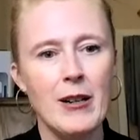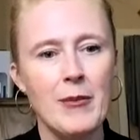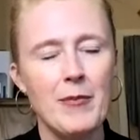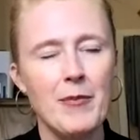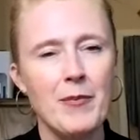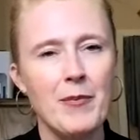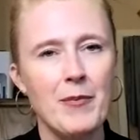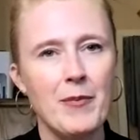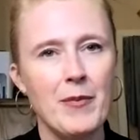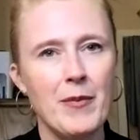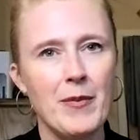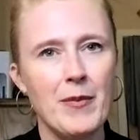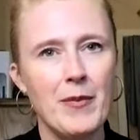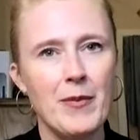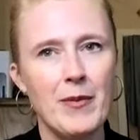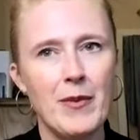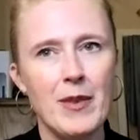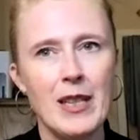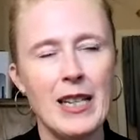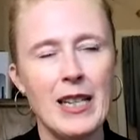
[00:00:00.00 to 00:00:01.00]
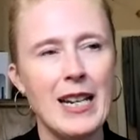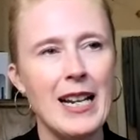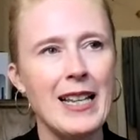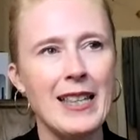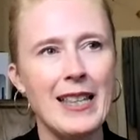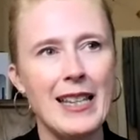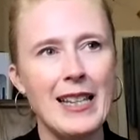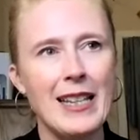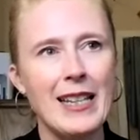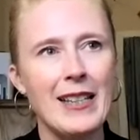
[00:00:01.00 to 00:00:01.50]
um, then I
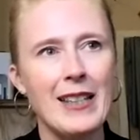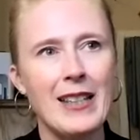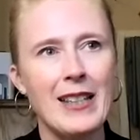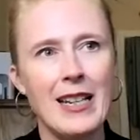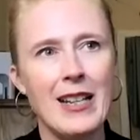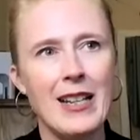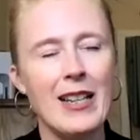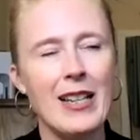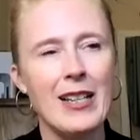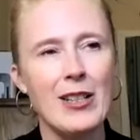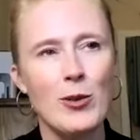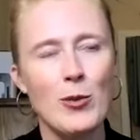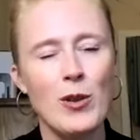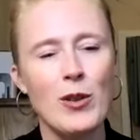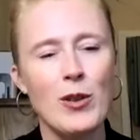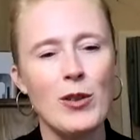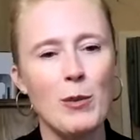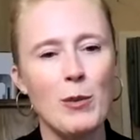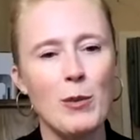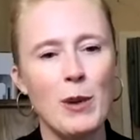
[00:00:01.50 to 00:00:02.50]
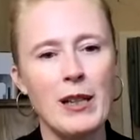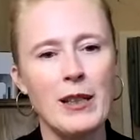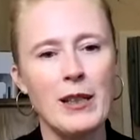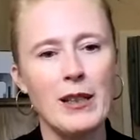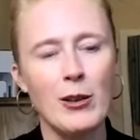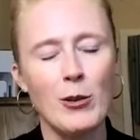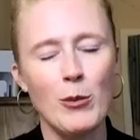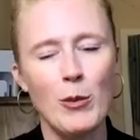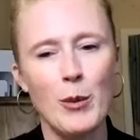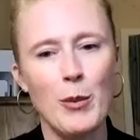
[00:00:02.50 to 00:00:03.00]
think it's worth being a
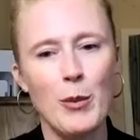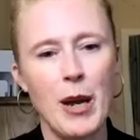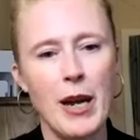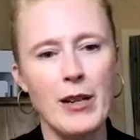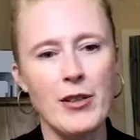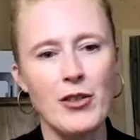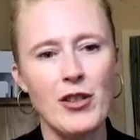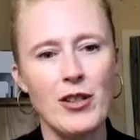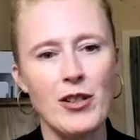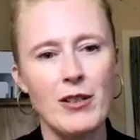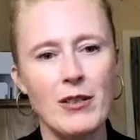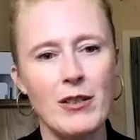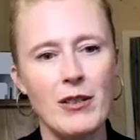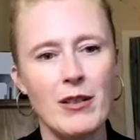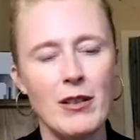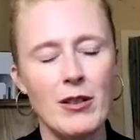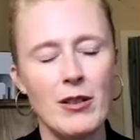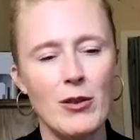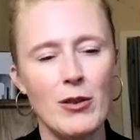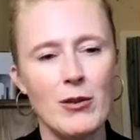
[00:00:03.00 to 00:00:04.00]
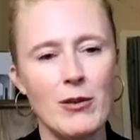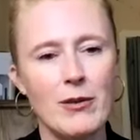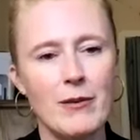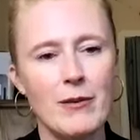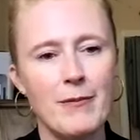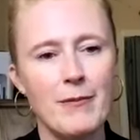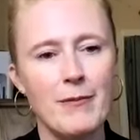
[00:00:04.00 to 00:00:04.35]
little bit patient too.